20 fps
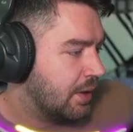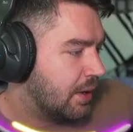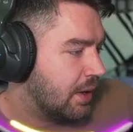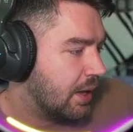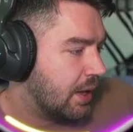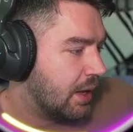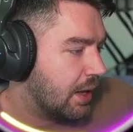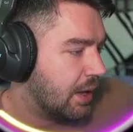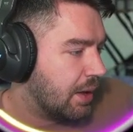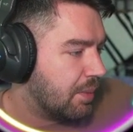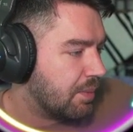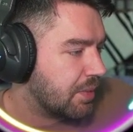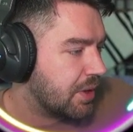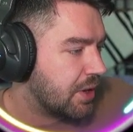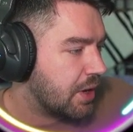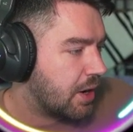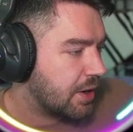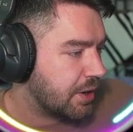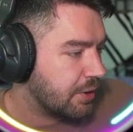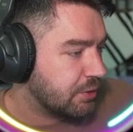
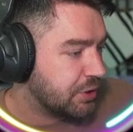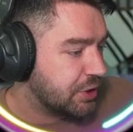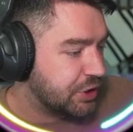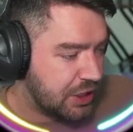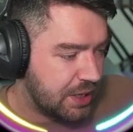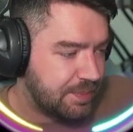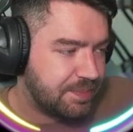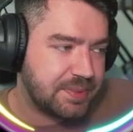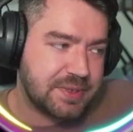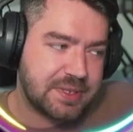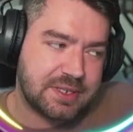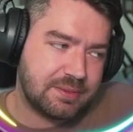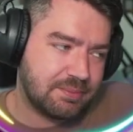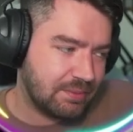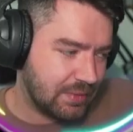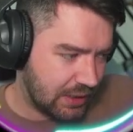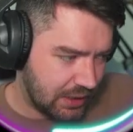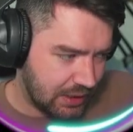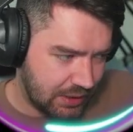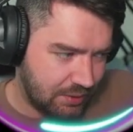Cargo ships.
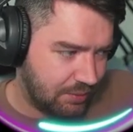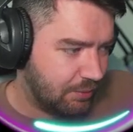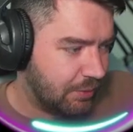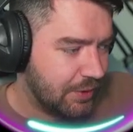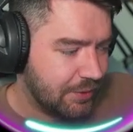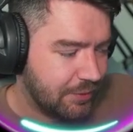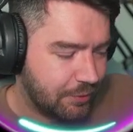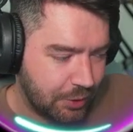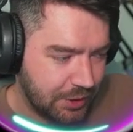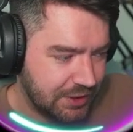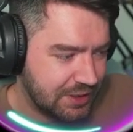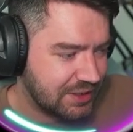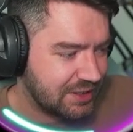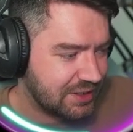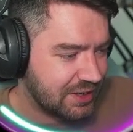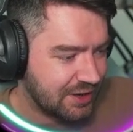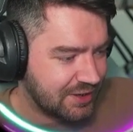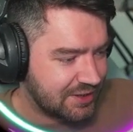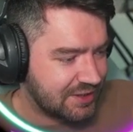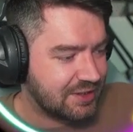We've already
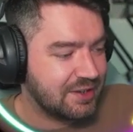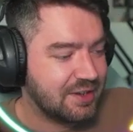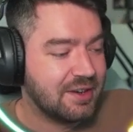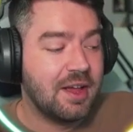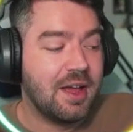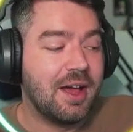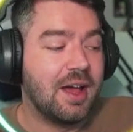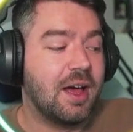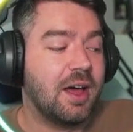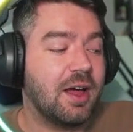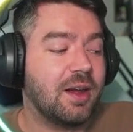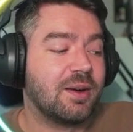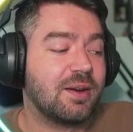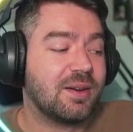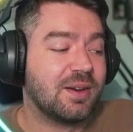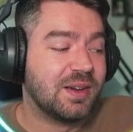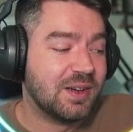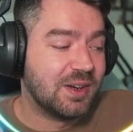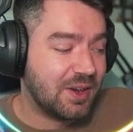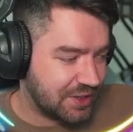discussed a
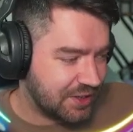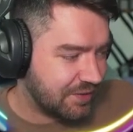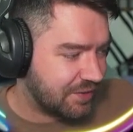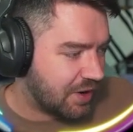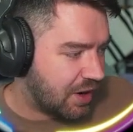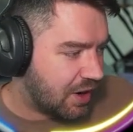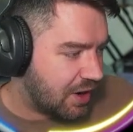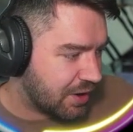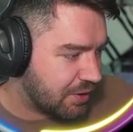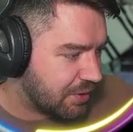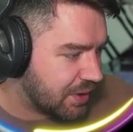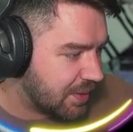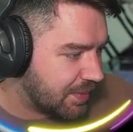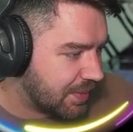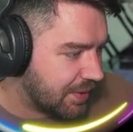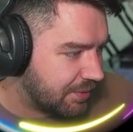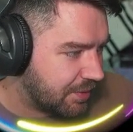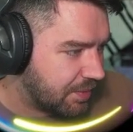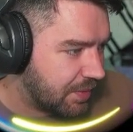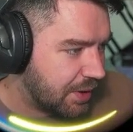lot of cargo coming
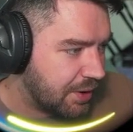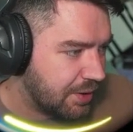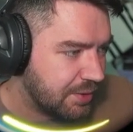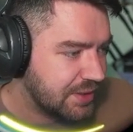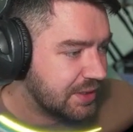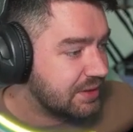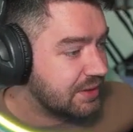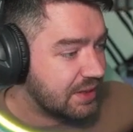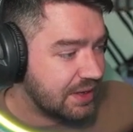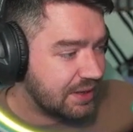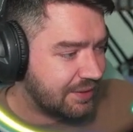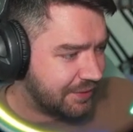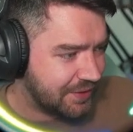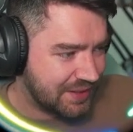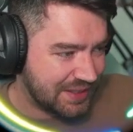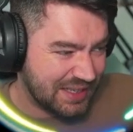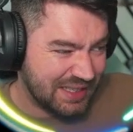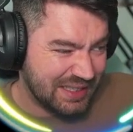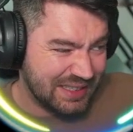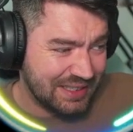from those. This
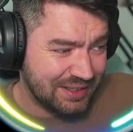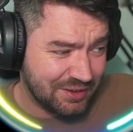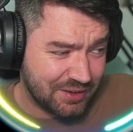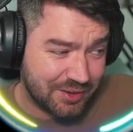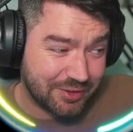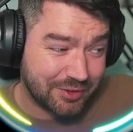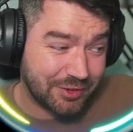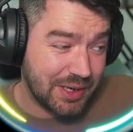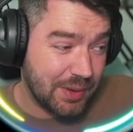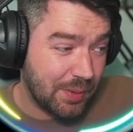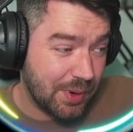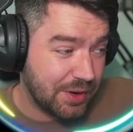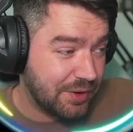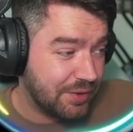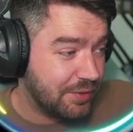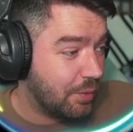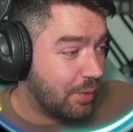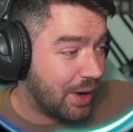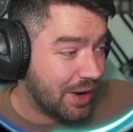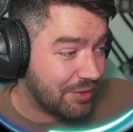facility looks really
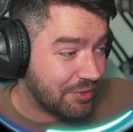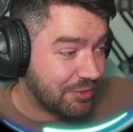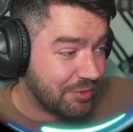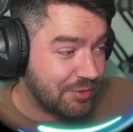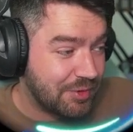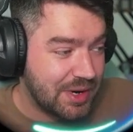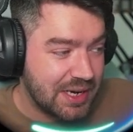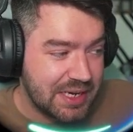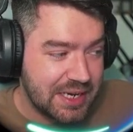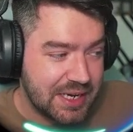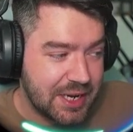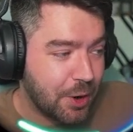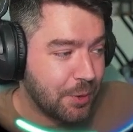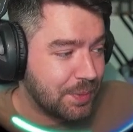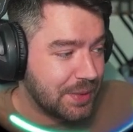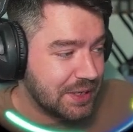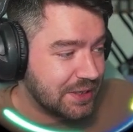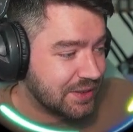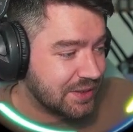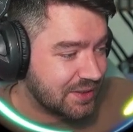wonderful. I really hope
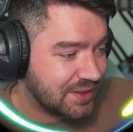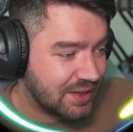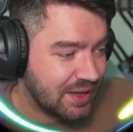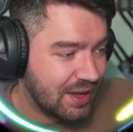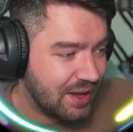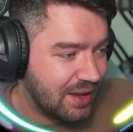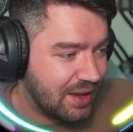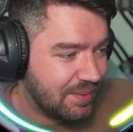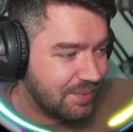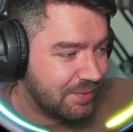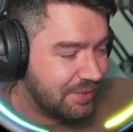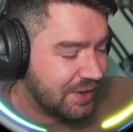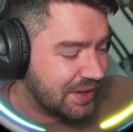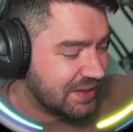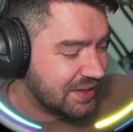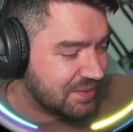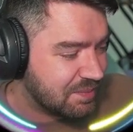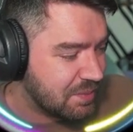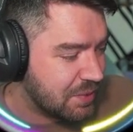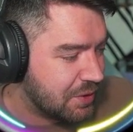these
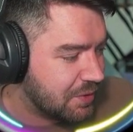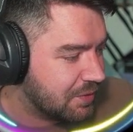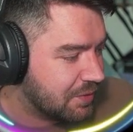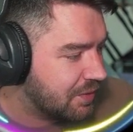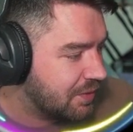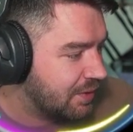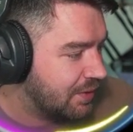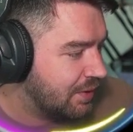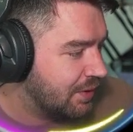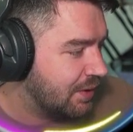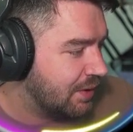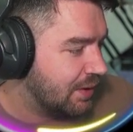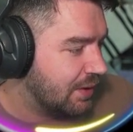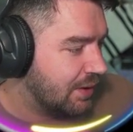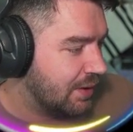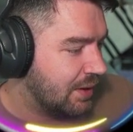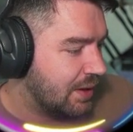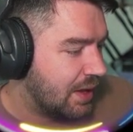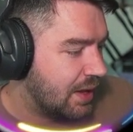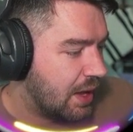things move.
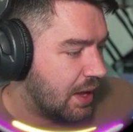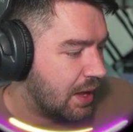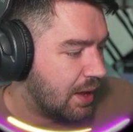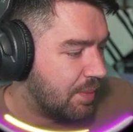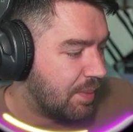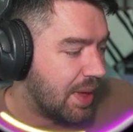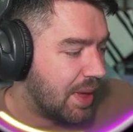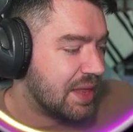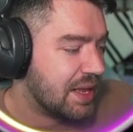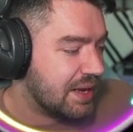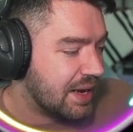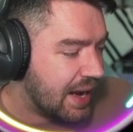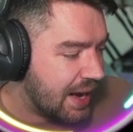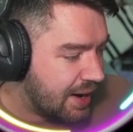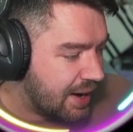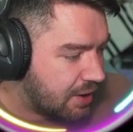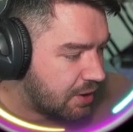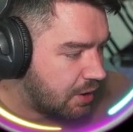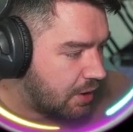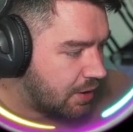And then
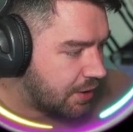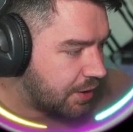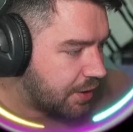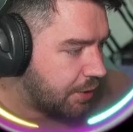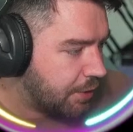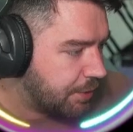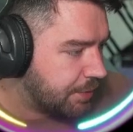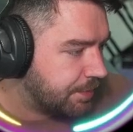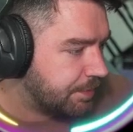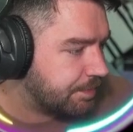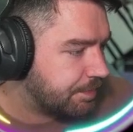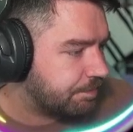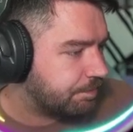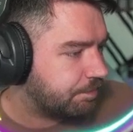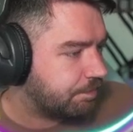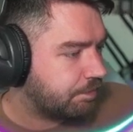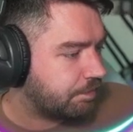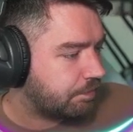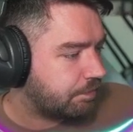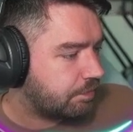air cargo.
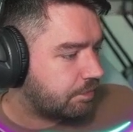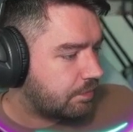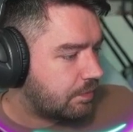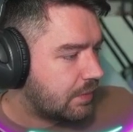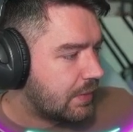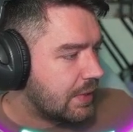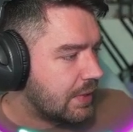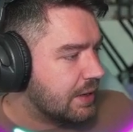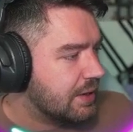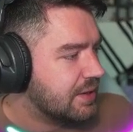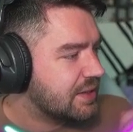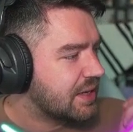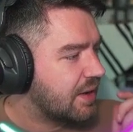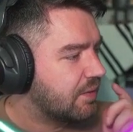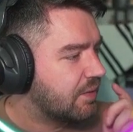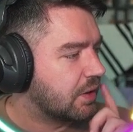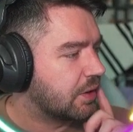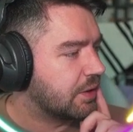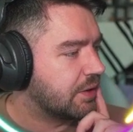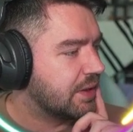Let's have a
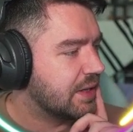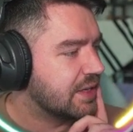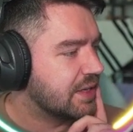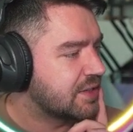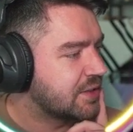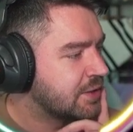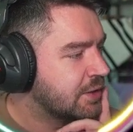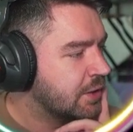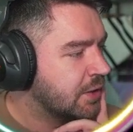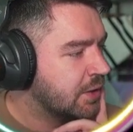look at this.